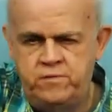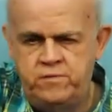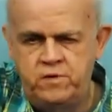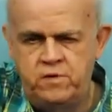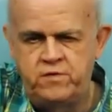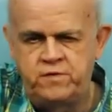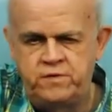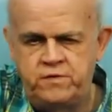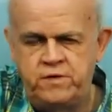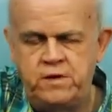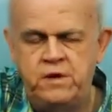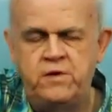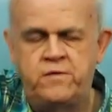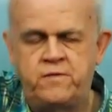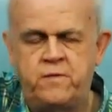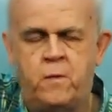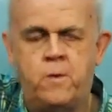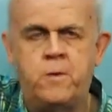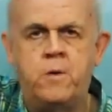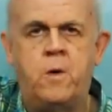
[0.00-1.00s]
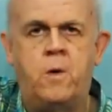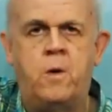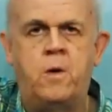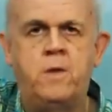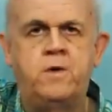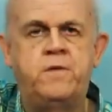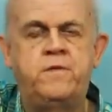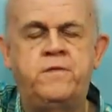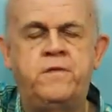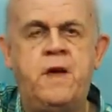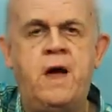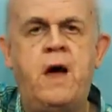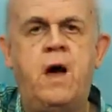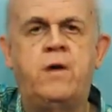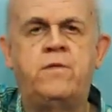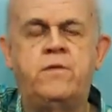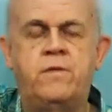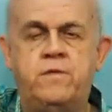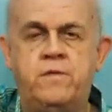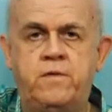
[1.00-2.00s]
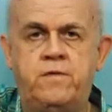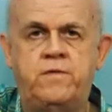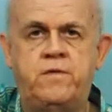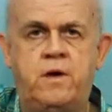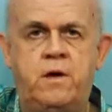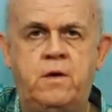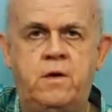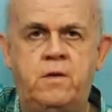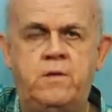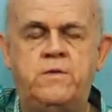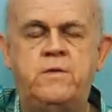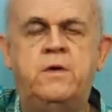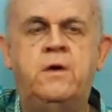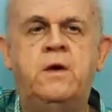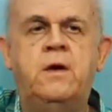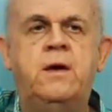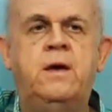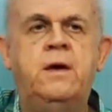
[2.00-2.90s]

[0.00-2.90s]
Just these 4 chords, thousands of songs.